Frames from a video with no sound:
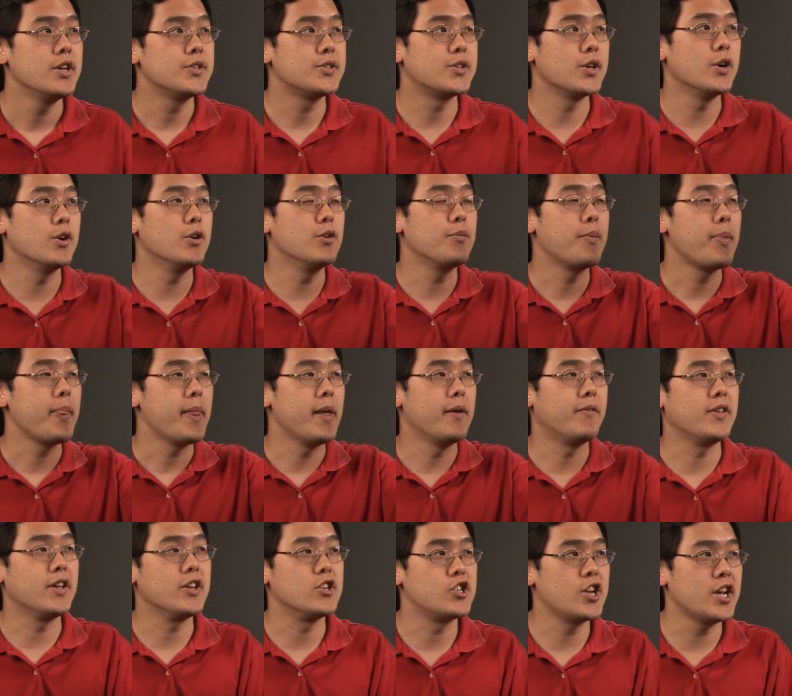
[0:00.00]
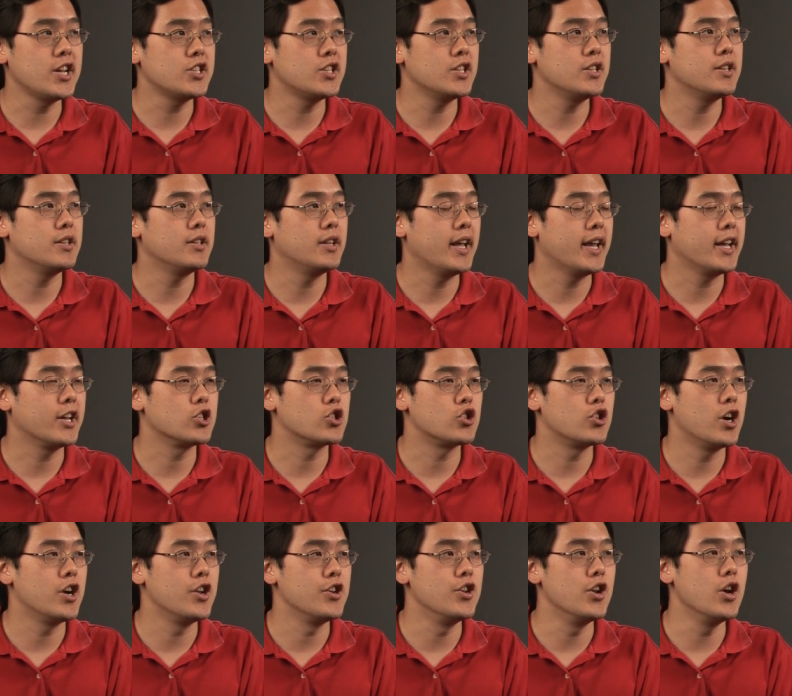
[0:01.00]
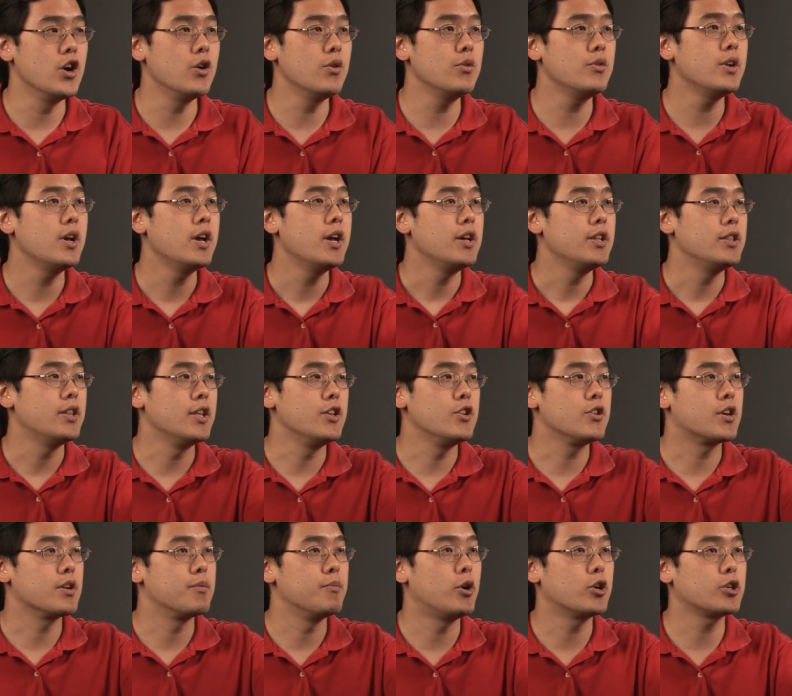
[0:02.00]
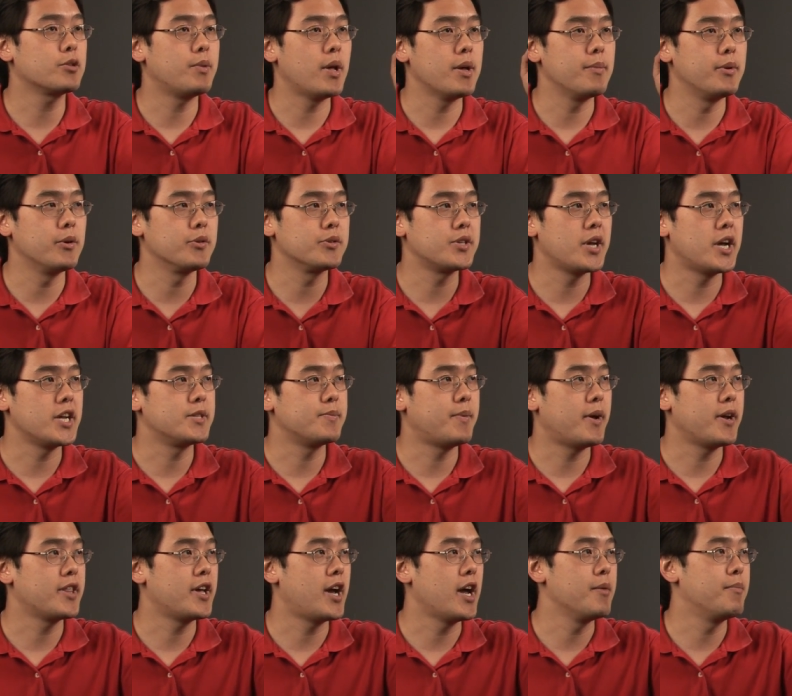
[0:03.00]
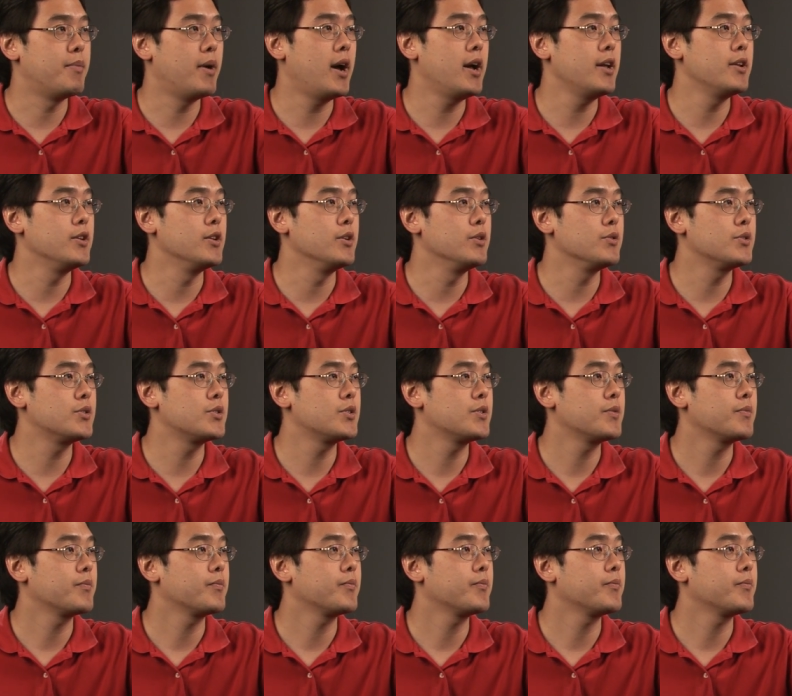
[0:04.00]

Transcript: So if the adjacent leg is your unknown, then you can multiply both sides by the hypotenuse